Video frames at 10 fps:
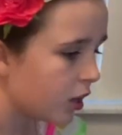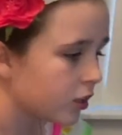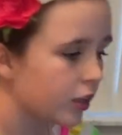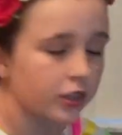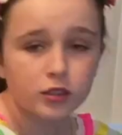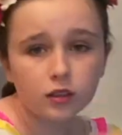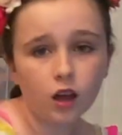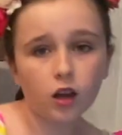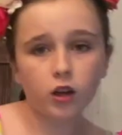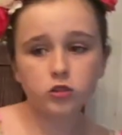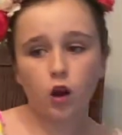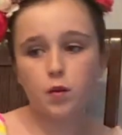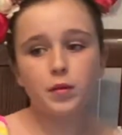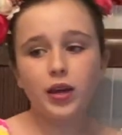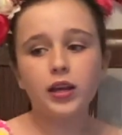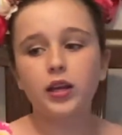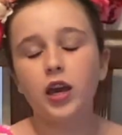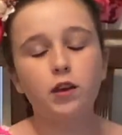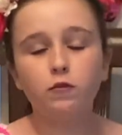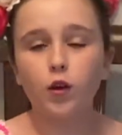Enchiladas are made in
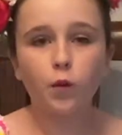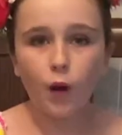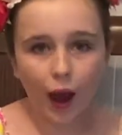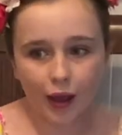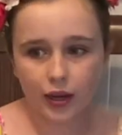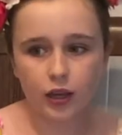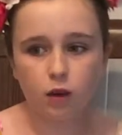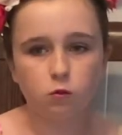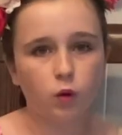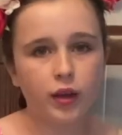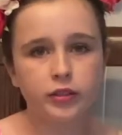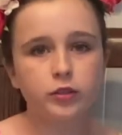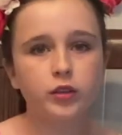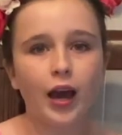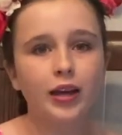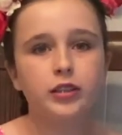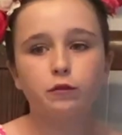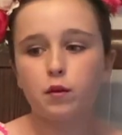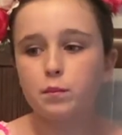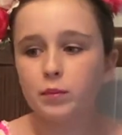a variety of ways. You can add
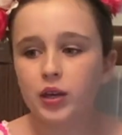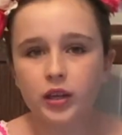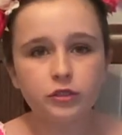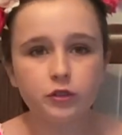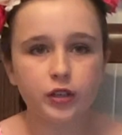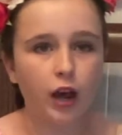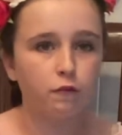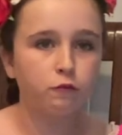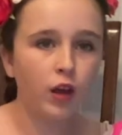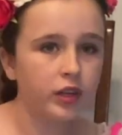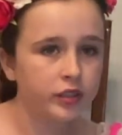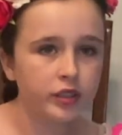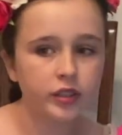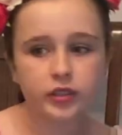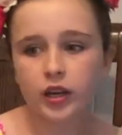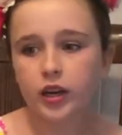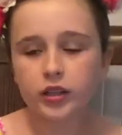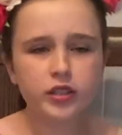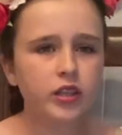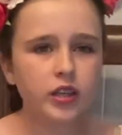different meats, you can add veggies,
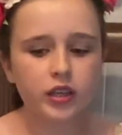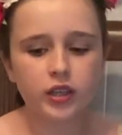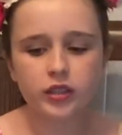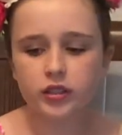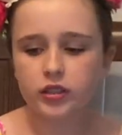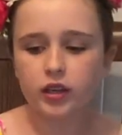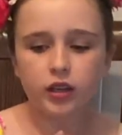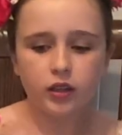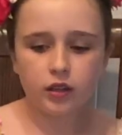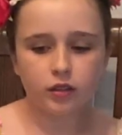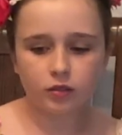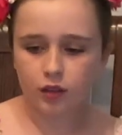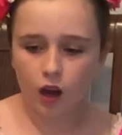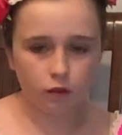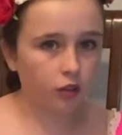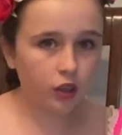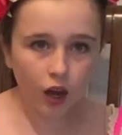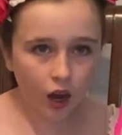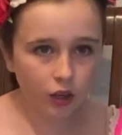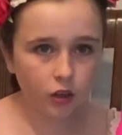cheese,
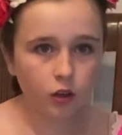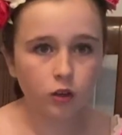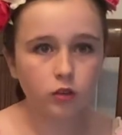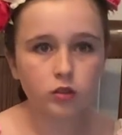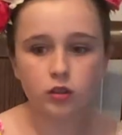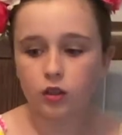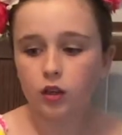avocados,